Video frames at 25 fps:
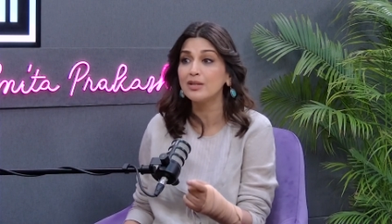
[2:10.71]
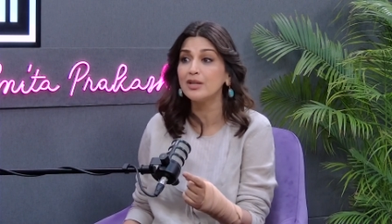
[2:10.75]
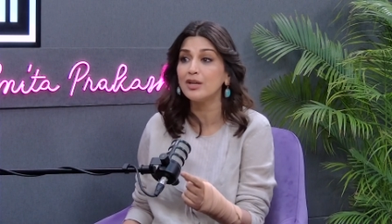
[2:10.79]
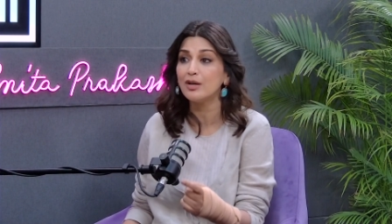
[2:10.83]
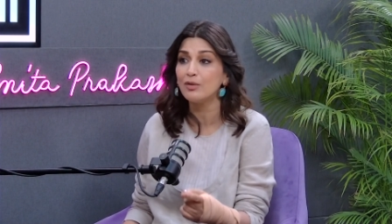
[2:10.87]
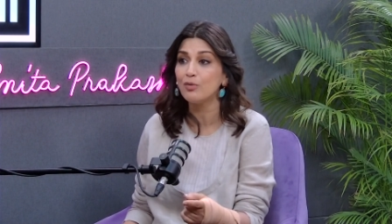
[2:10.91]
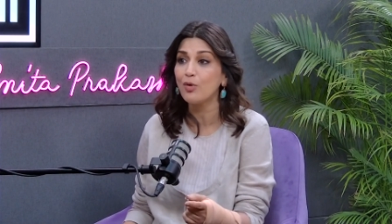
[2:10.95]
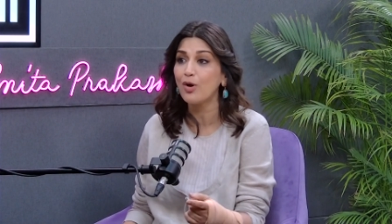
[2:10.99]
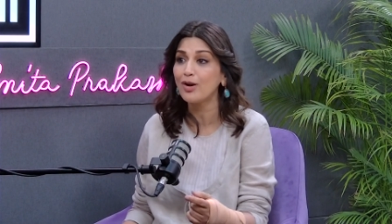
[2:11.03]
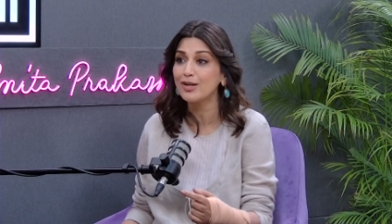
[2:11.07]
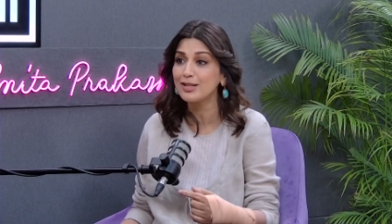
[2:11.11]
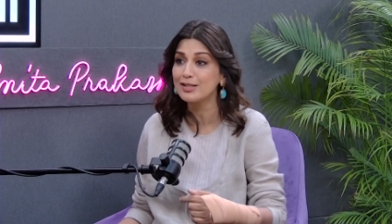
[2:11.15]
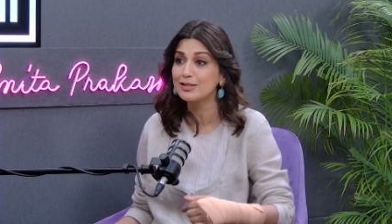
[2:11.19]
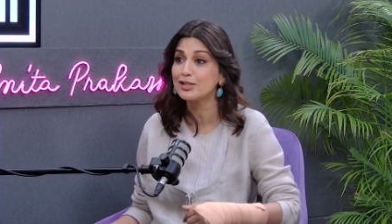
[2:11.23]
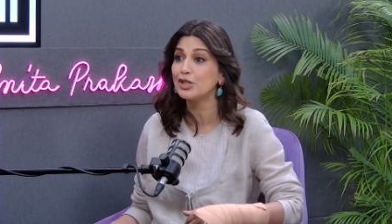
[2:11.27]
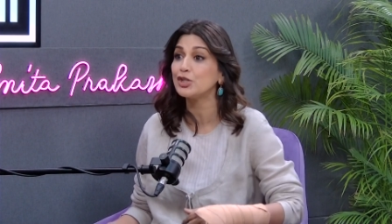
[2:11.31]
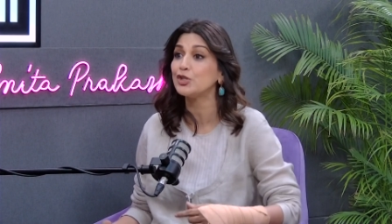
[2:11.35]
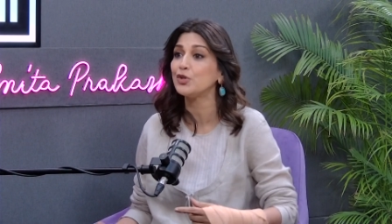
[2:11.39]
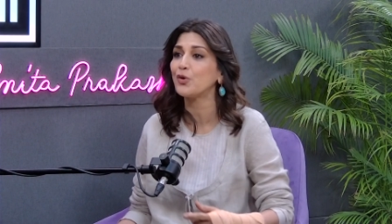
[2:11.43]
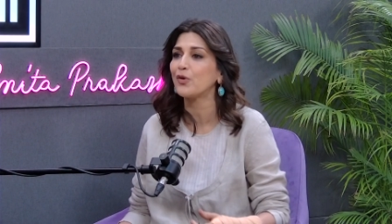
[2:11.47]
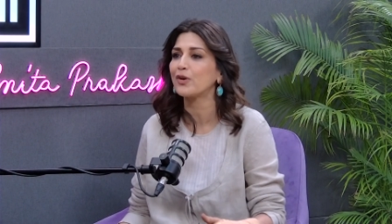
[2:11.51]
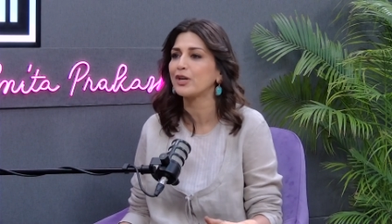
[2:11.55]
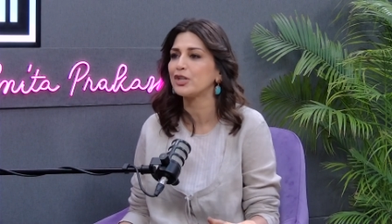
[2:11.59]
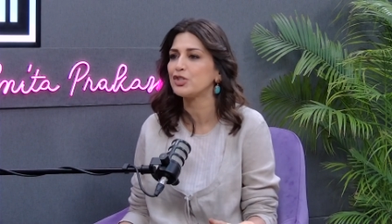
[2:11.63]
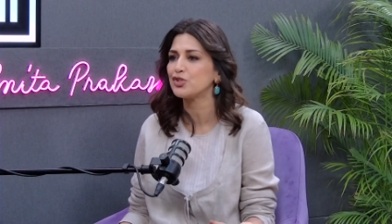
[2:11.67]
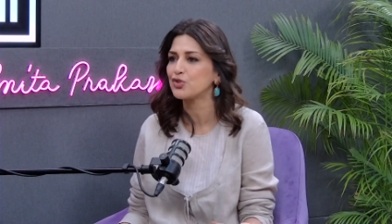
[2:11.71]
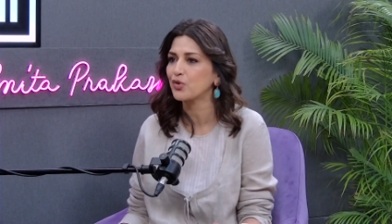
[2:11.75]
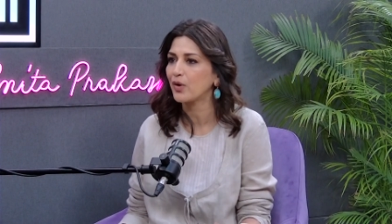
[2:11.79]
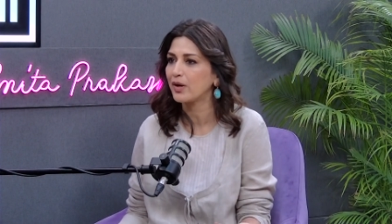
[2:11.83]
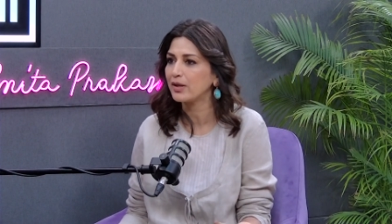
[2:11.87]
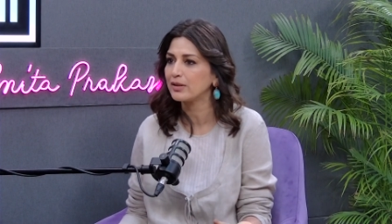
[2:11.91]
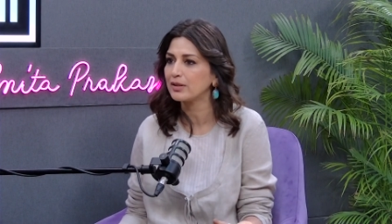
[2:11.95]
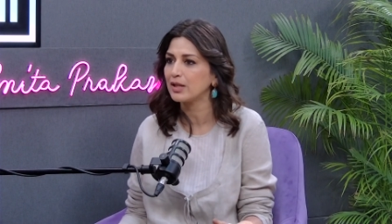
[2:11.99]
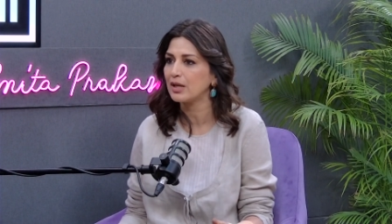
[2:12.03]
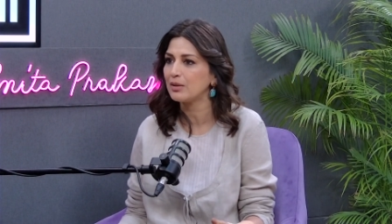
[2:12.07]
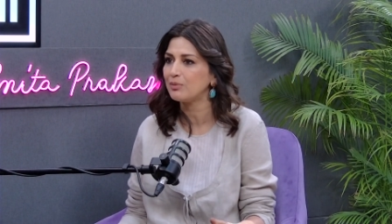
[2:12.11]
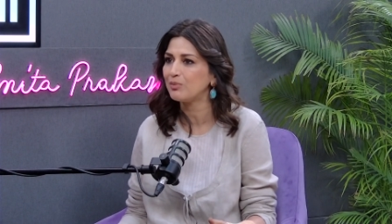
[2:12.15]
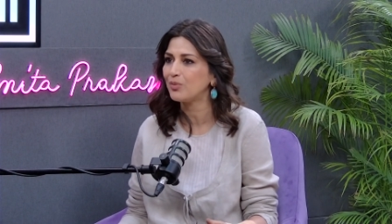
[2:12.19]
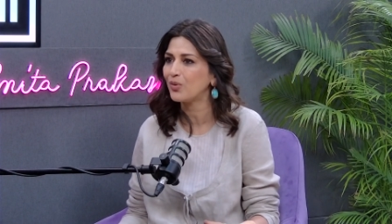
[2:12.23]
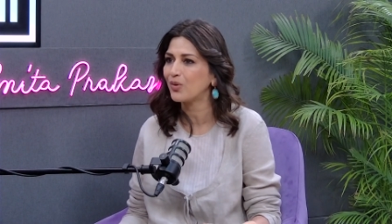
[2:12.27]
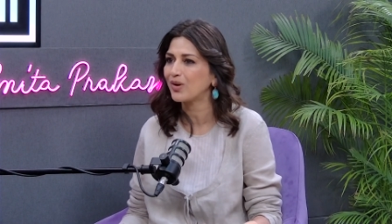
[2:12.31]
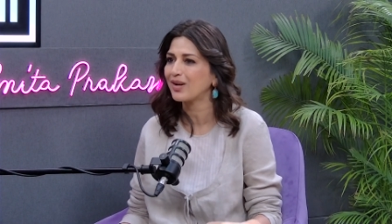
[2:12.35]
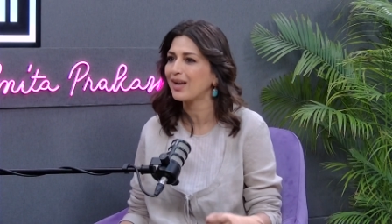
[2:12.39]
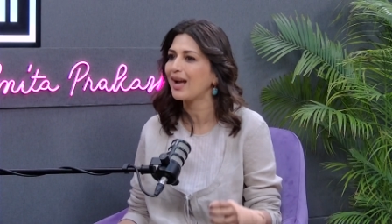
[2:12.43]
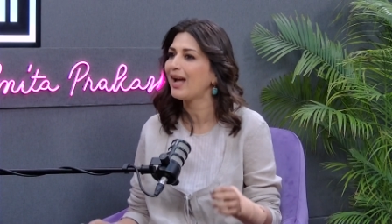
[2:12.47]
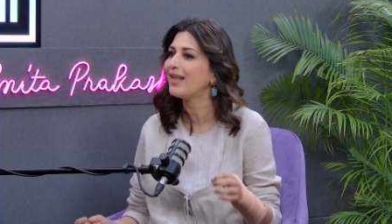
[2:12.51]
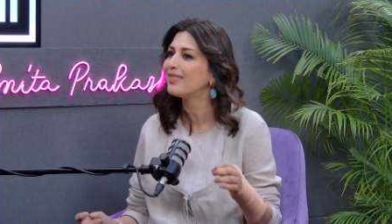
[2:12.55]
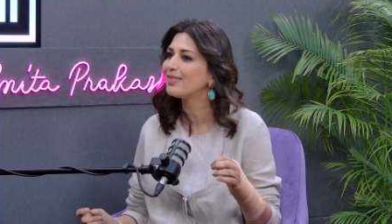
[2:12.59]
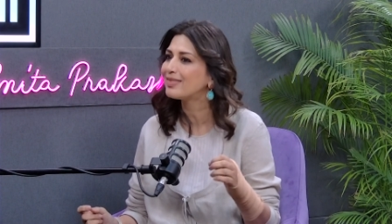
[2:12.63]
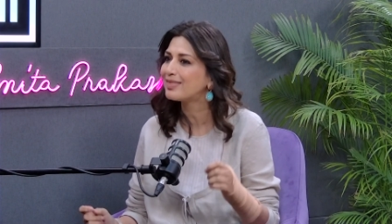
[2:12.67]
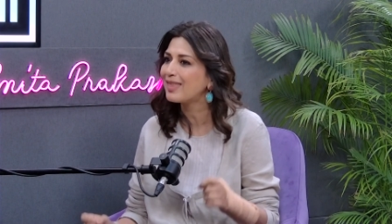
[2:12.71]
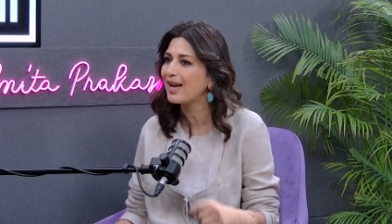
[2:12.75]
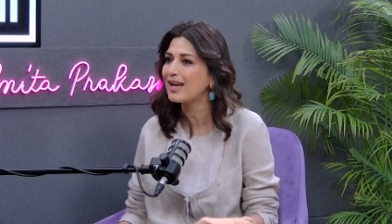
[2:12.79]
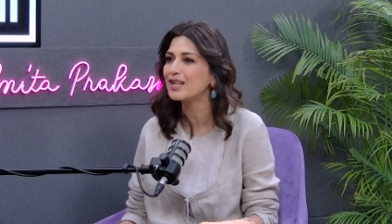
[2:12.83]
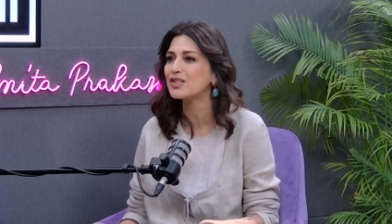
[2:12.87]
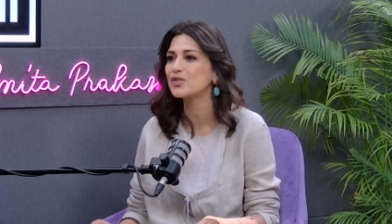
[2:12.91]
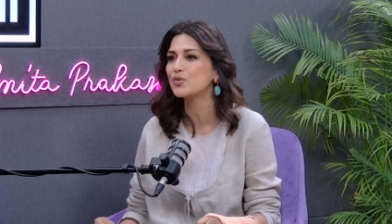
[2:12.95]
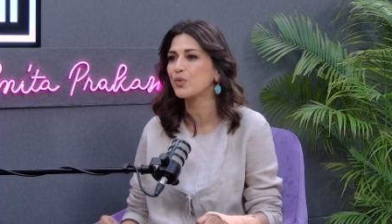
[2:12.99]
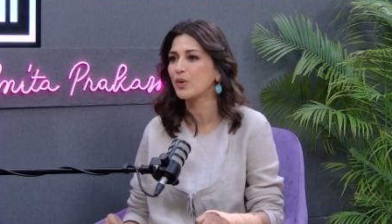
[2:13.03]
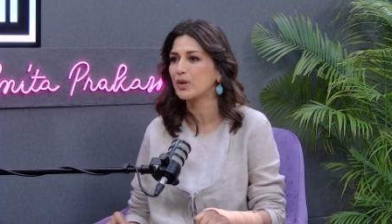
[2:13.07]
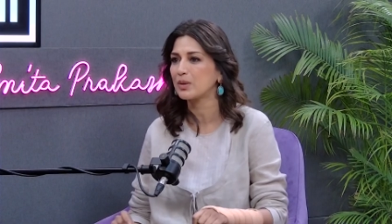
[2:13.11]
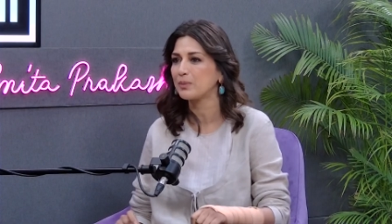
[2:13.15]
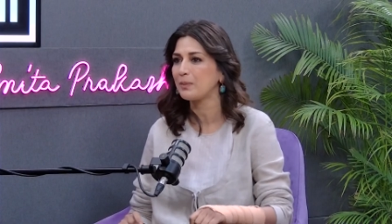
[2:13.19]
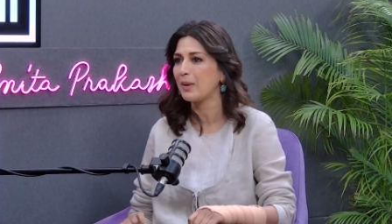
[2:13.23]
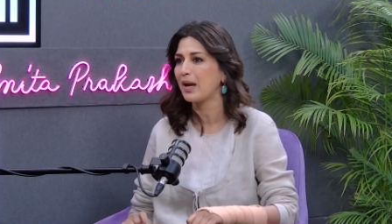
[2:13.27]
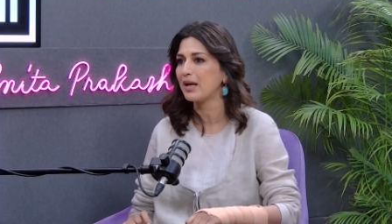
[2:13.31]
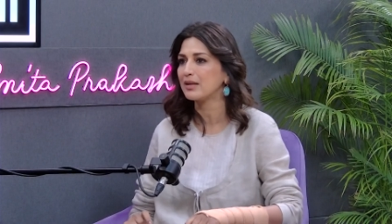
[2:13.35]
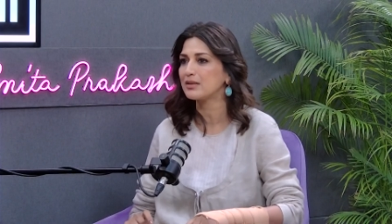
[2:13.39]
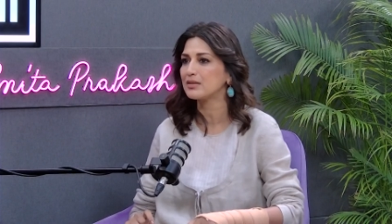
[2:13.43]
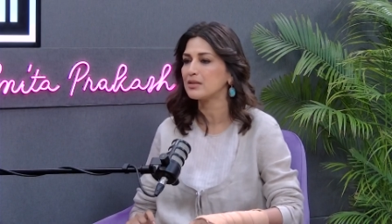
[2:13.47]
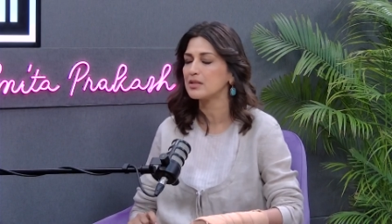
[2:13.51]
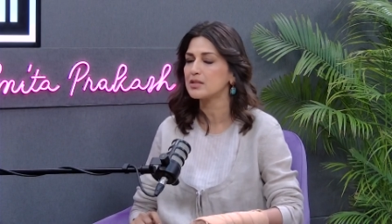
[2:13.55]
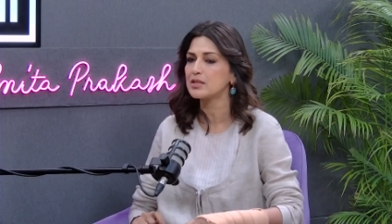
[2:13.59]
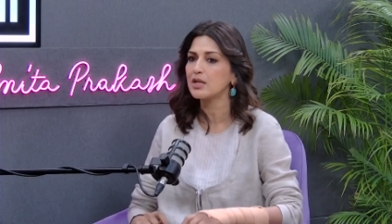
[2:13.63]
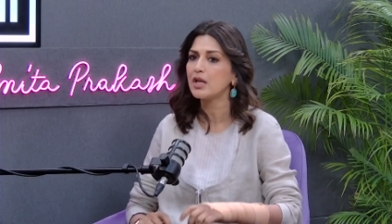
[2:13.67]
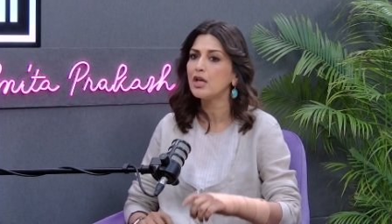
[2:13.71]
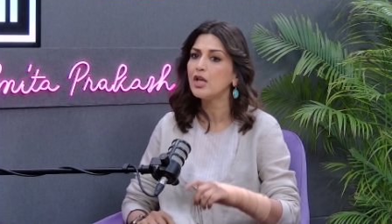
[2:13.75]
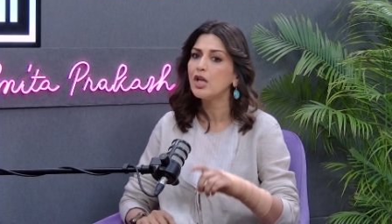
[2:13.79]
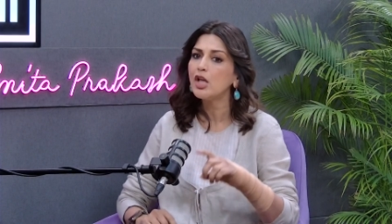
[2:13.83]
The award is that you're enjoying that book. Yeah. And that's what matters.